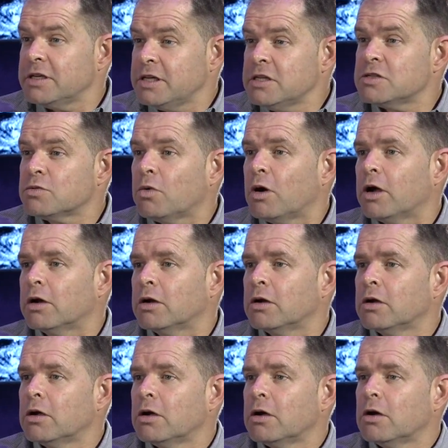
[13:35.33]
is one
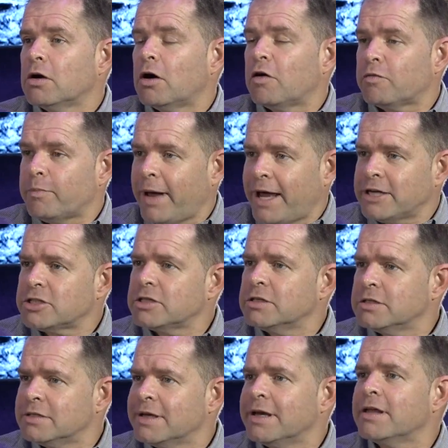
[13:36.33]
of
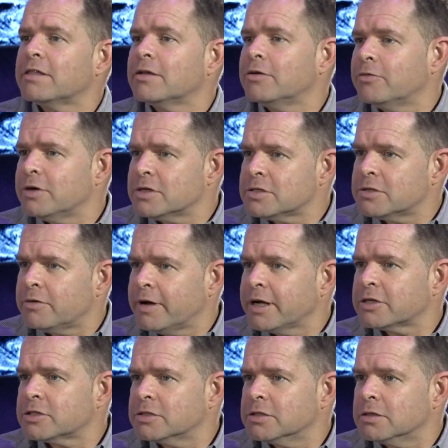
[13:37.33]
passion, death, and
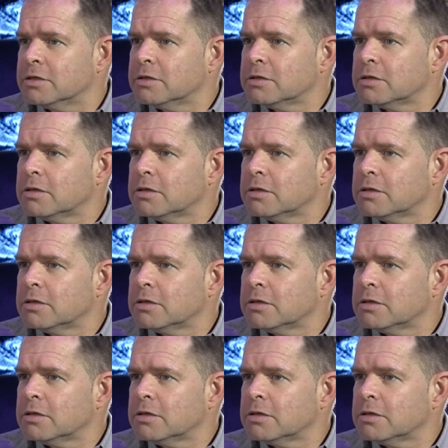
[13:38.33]
resurrection.